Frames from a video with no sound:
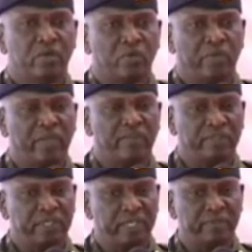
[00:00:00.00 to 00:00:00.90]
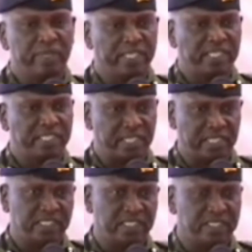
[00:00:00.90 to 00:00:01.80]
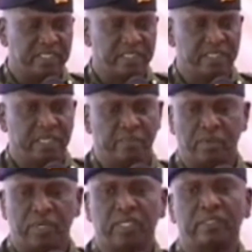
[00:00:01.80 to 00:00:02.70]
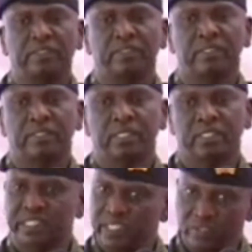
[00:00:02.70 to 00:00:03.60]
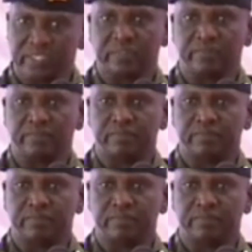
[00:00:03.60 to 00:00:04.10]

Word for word: We have three major challenges. Number one, terrorism.